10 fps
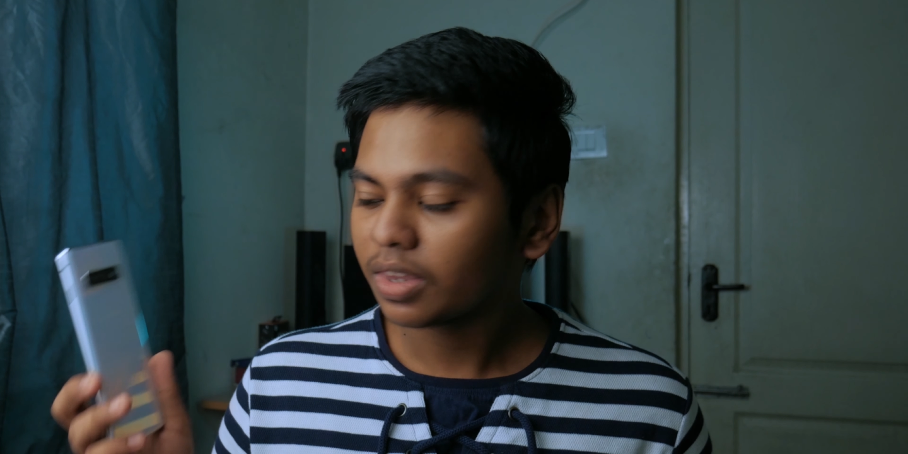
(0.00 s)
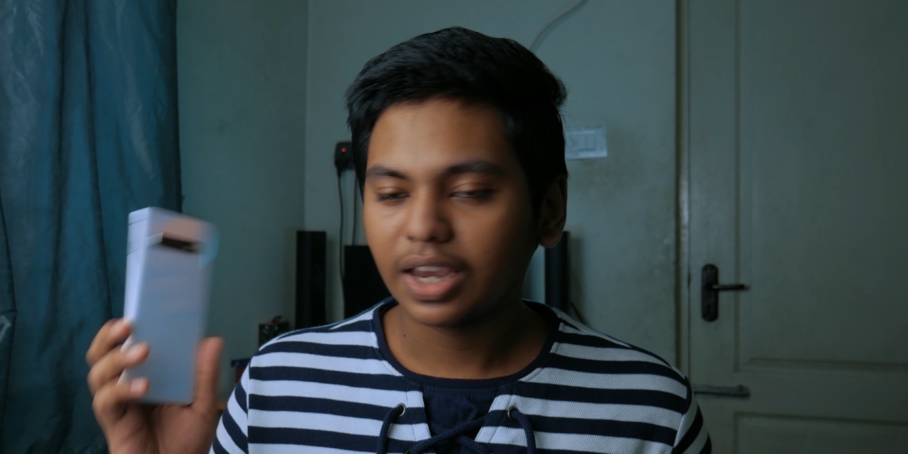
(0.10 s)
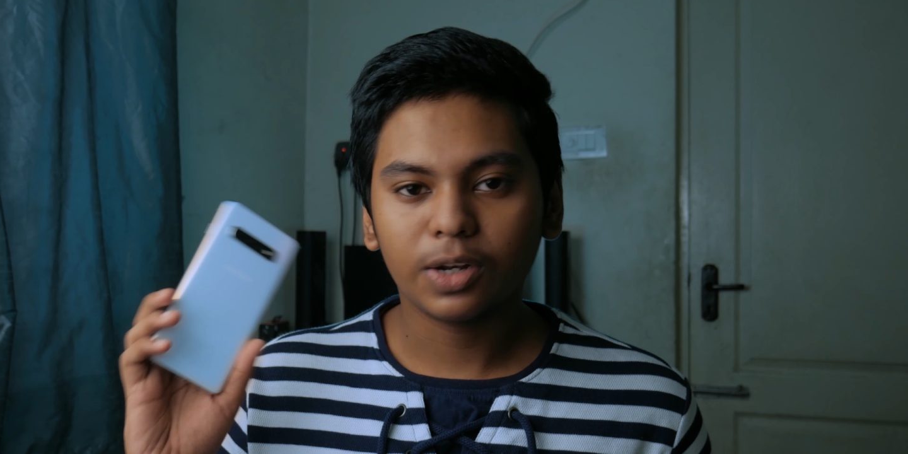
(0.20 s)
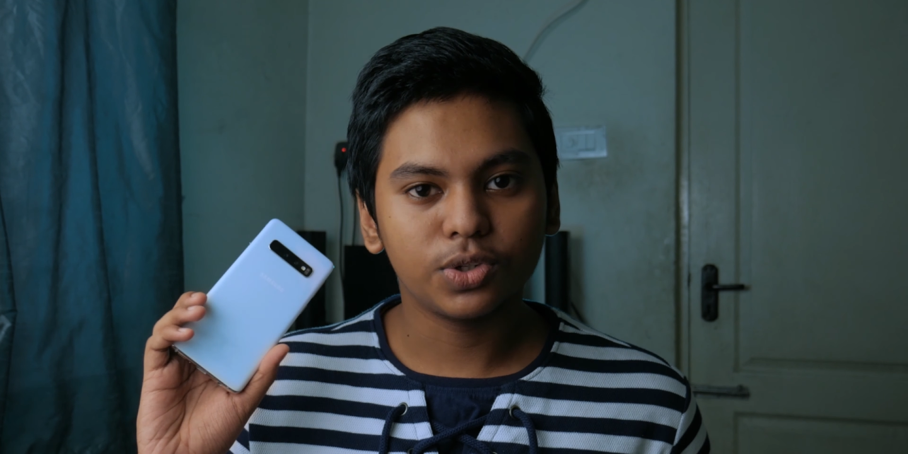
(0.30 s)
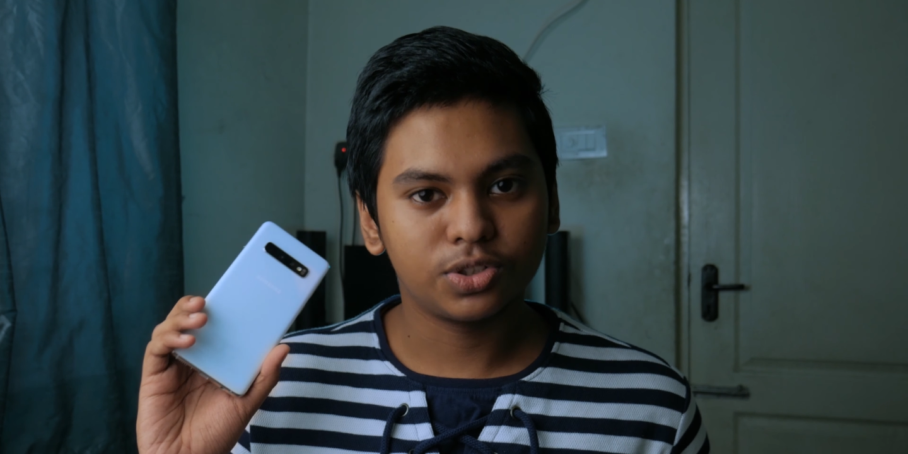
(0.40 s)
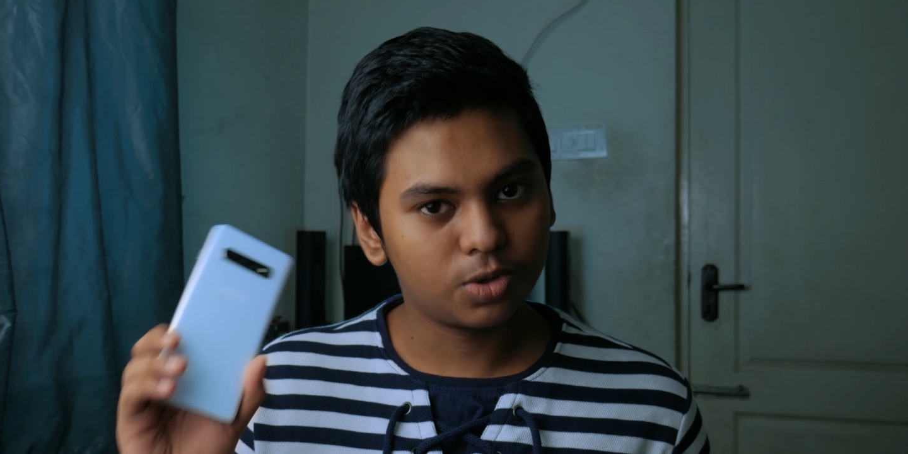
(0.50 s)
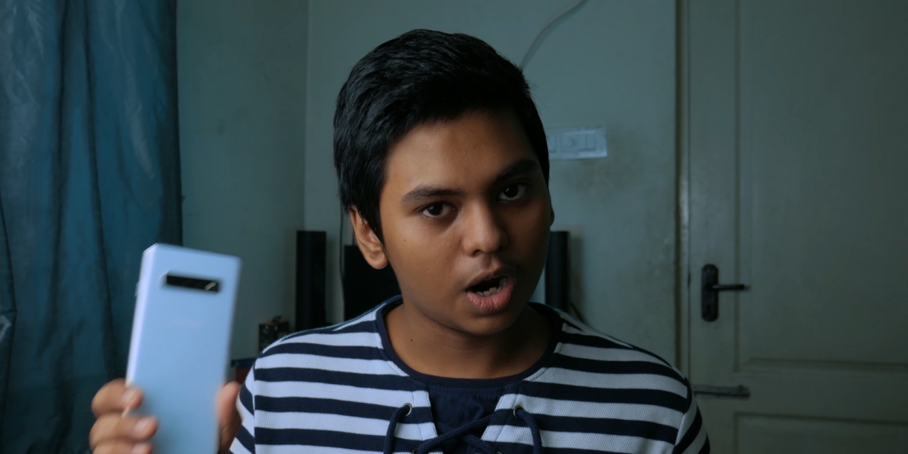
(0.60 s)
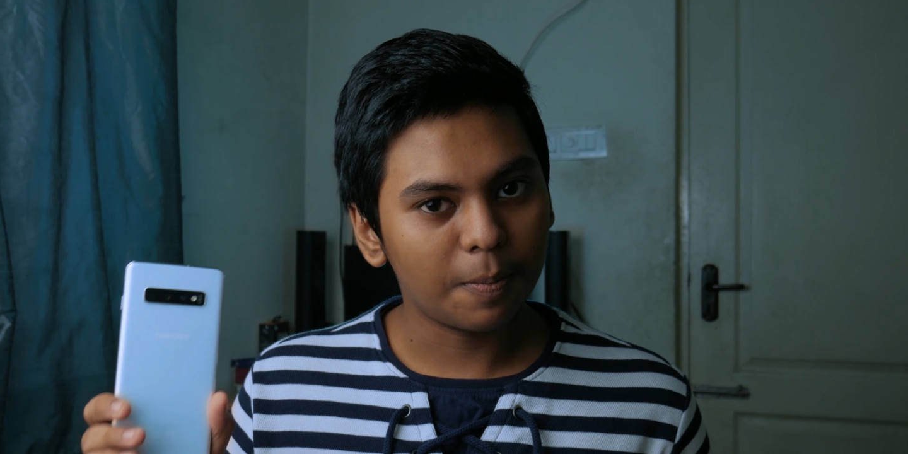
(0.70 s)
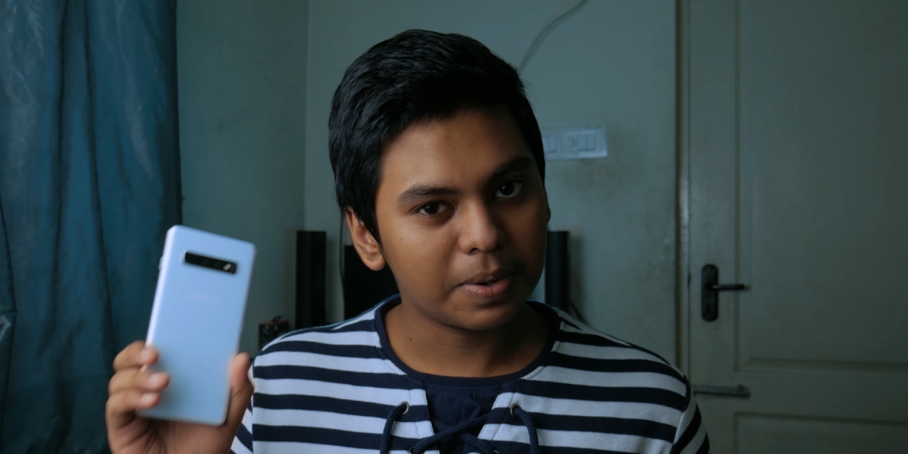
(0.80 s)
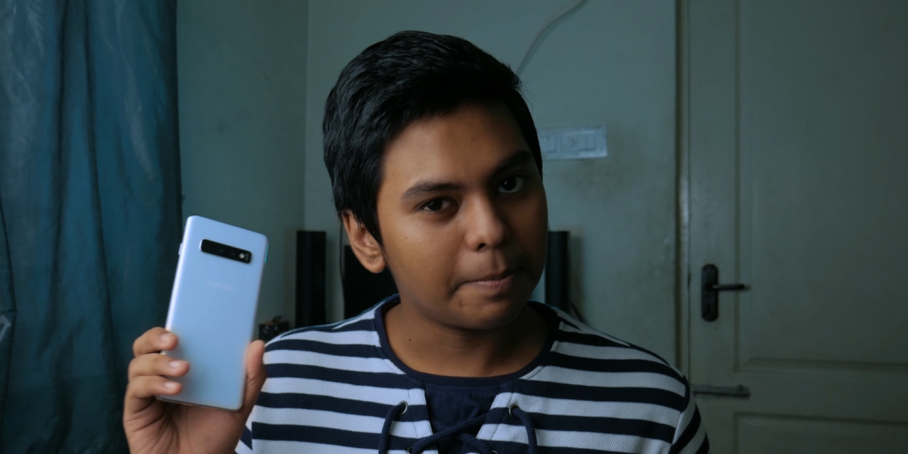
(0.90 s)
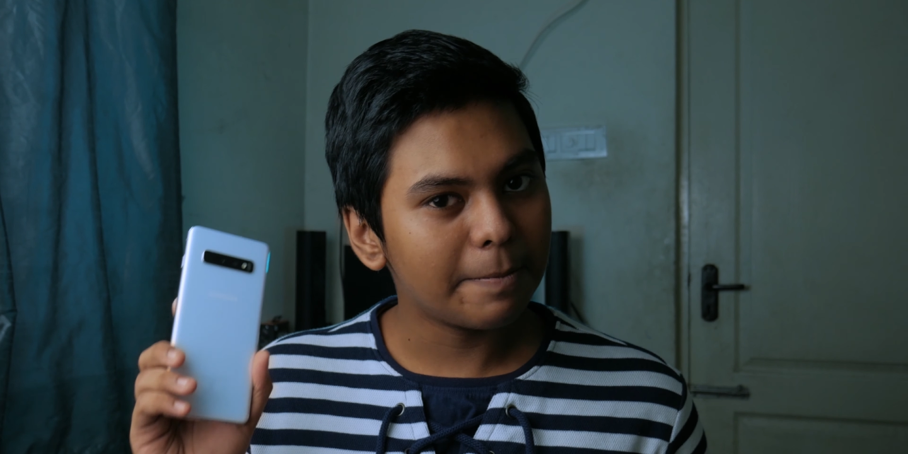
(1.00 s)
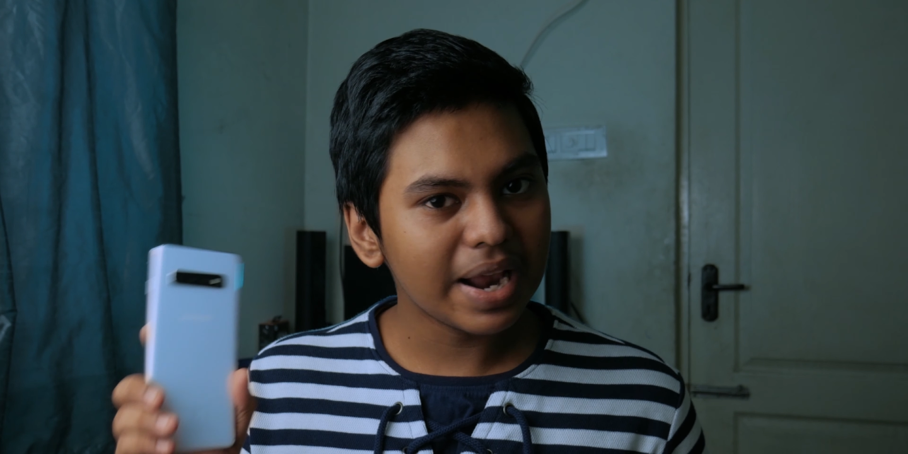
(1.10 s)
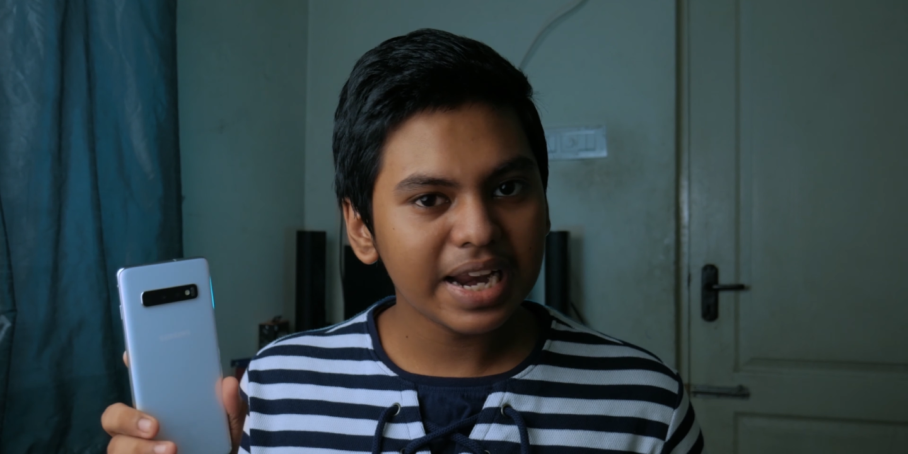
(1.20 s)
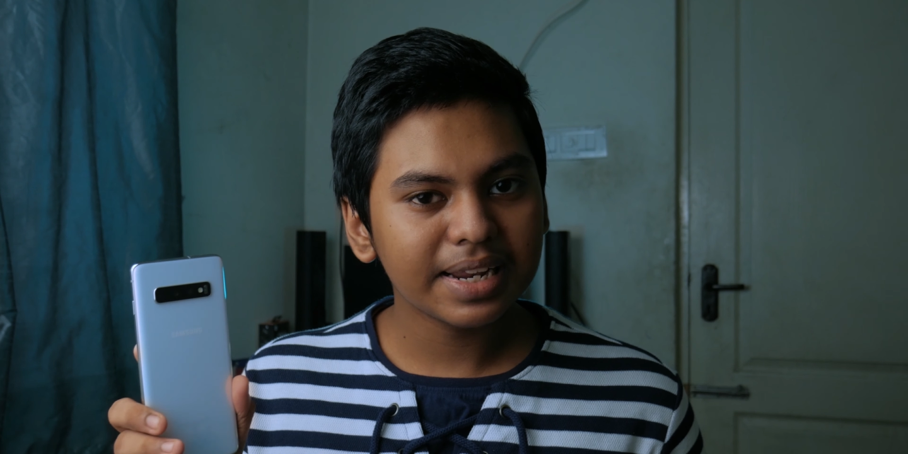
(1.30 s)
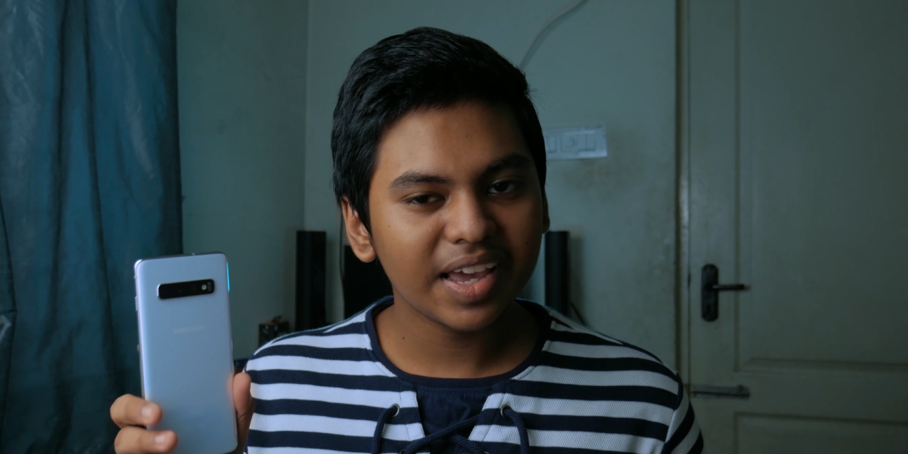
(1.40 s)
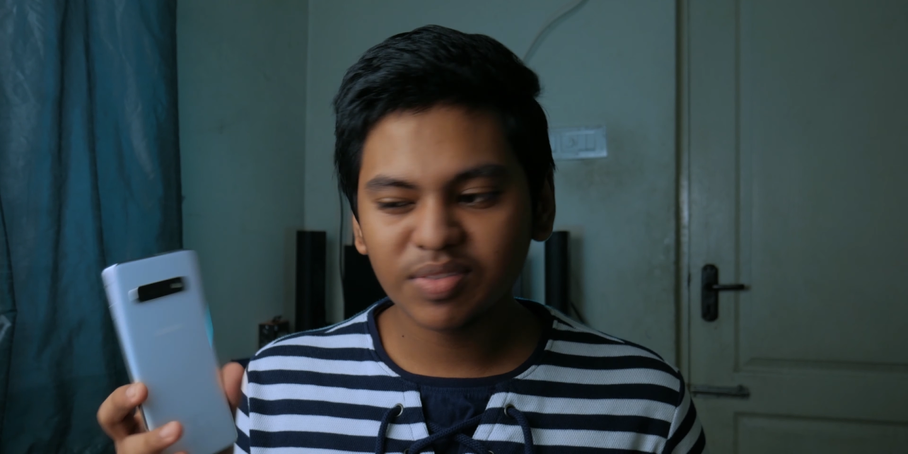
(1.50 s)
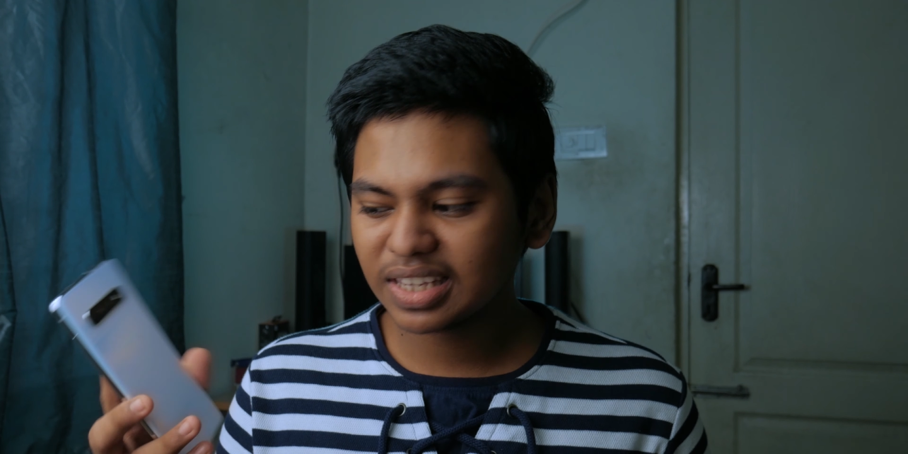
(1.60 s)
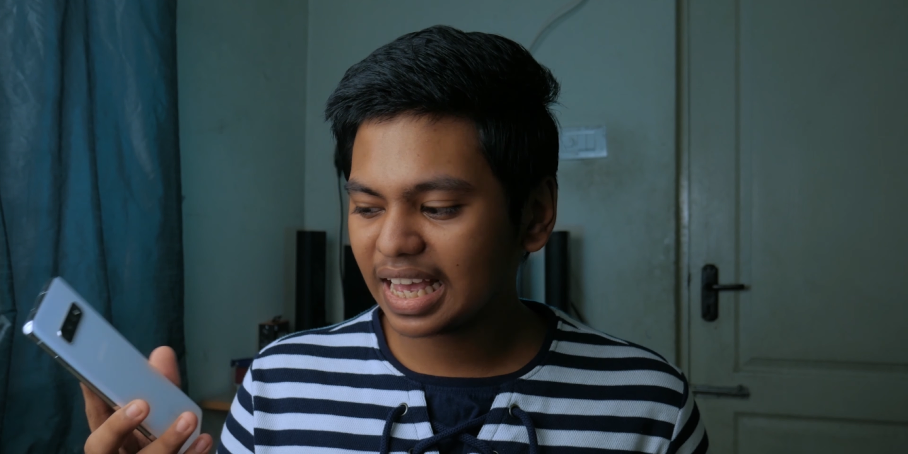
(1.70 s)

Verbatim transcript: It was dropped many times